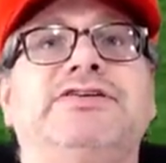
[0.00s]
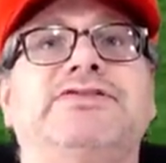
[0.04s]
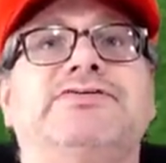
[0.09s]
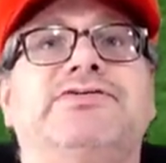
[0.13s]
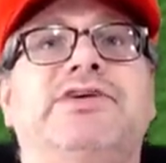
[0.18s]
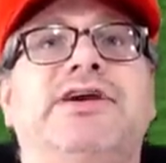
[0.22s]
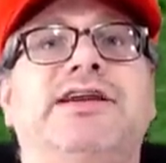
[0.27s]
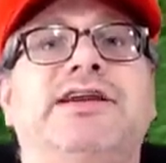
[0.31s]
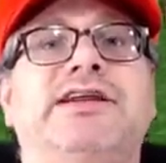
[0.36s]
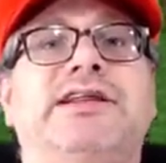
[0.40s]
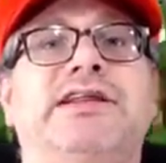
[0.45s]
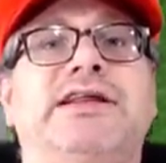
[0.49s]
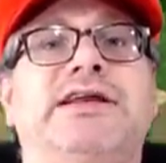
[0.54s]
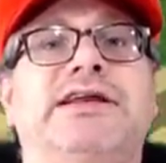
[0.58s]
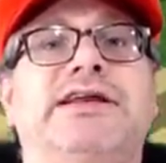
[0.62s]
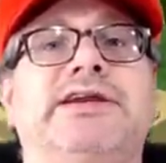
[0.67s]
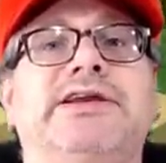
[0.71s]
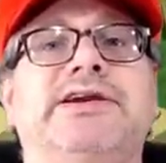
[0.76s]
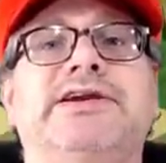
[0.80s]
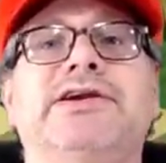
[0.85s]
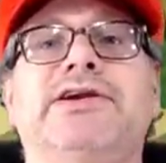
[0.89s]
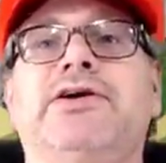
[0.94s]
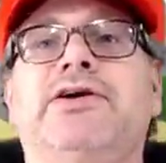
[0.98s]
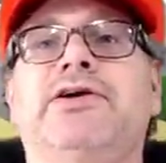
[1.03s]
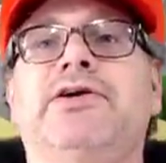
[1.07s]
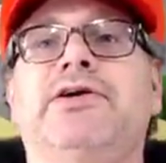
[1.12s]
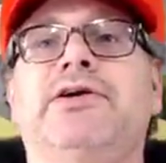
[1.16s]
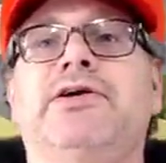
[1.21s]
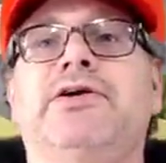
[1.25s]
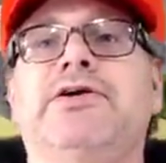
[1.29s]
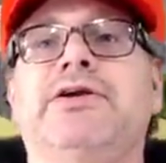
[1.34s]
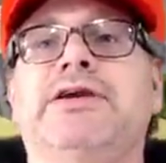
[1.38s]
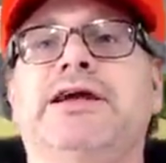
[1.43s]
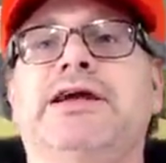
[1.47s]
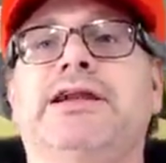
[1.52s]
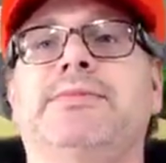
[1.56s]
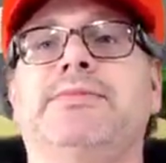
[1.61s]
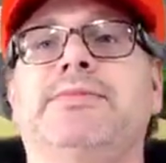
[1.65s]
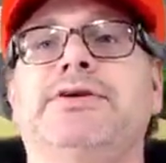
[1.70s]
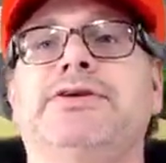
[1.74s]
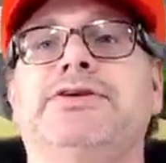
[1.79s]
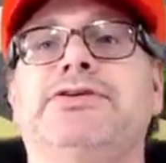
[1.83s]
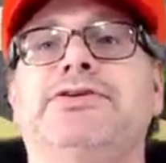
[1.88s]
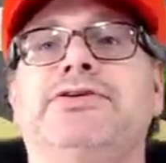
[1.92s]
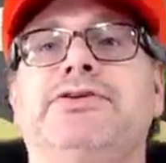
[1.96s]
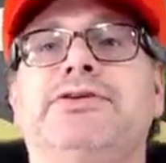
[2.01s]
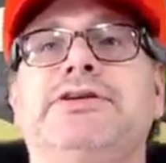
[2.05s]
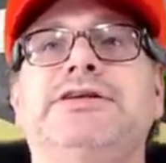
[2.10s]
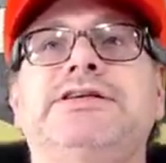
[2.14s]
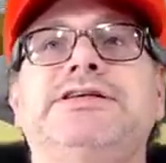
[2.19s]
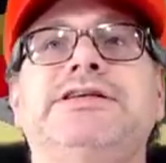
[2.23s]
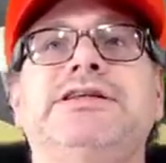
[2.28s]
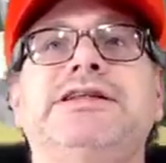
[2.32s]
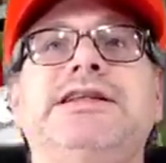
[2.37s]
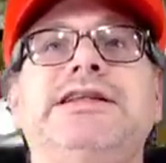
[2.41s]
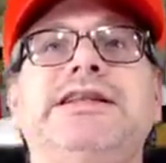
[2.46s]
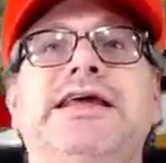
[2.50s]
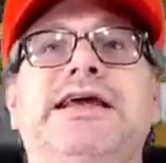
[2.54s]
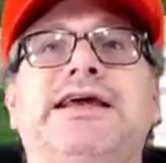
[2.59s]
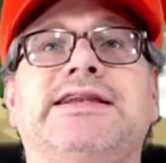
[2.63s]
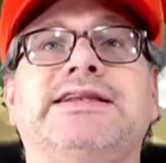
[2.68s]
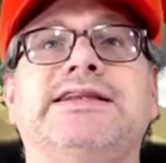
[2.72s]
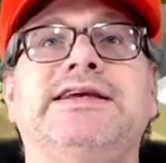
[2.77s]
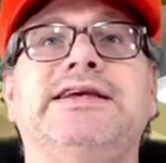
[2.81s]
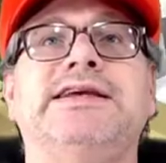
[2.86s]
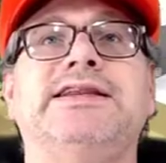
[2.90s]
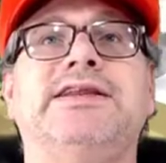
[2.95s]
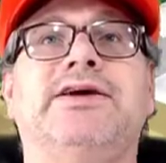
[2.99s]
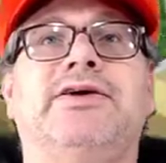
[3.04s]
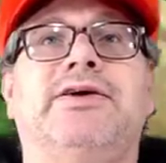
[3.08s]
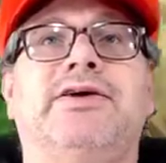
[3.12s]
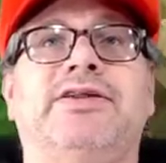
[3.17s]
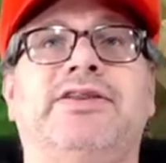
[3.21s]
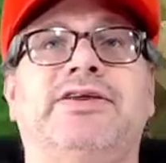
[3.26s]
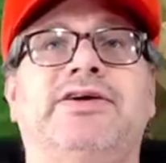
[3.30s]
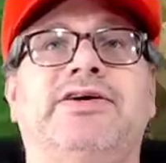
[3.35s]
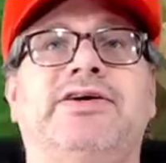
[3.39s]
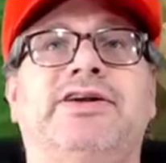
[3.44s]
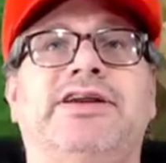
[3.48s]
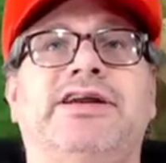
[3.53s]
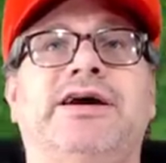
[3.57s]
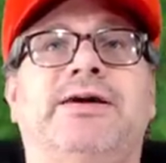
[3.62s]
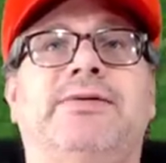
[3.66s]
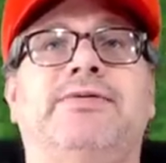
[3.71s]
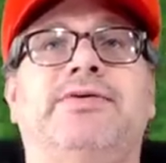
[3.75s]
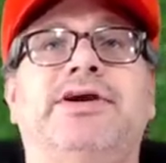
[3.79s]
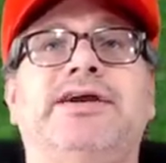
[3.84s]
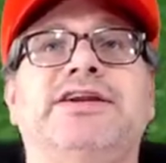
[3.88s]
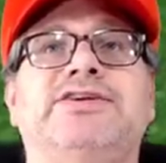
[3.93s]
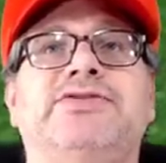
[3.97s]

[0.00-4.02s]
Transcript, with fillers: is right click it here. Oh, oh, you got to be sure to select it. Oh, they're going to come